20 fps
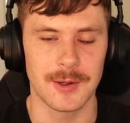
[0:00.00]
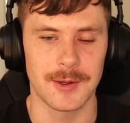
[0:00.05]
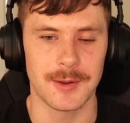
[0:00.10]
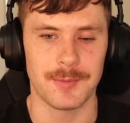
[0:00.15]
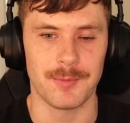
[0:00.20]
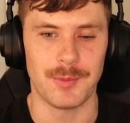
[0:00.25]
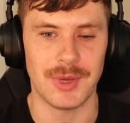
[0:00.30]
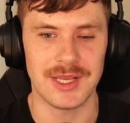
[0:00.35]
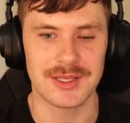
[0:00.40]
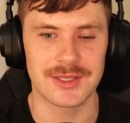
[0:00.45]

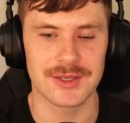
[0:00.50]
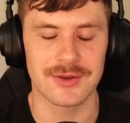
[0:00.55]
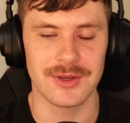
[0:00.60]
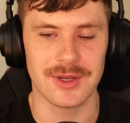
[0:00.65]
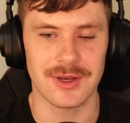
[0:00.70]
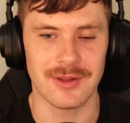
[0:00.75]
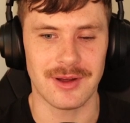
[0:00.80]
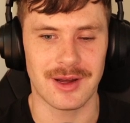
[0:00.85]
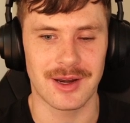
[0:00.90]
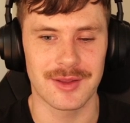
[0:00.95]
basically a
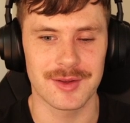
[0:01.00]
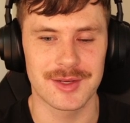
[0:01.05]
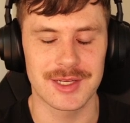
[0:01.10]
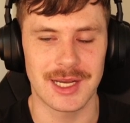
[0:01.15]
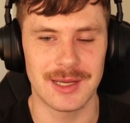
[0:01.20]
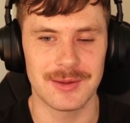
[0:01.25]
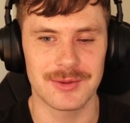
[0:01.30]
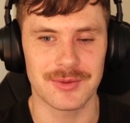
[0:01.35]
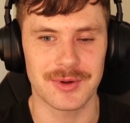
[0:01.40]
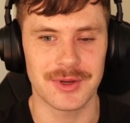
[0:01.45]
lot of the
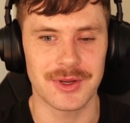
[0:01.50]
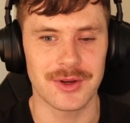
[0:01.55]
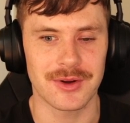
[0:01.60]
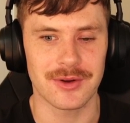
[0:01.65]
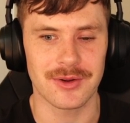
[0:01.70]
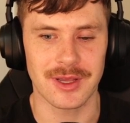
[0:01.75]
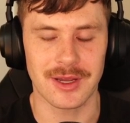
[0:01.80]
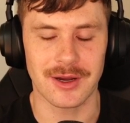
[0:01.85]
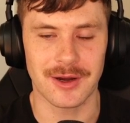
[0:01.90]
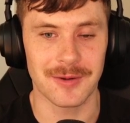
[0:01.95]
times when you're
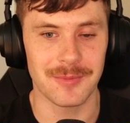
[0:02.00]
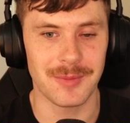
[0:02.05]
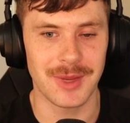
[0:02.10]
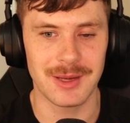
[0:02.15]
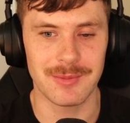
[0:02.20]
like on a main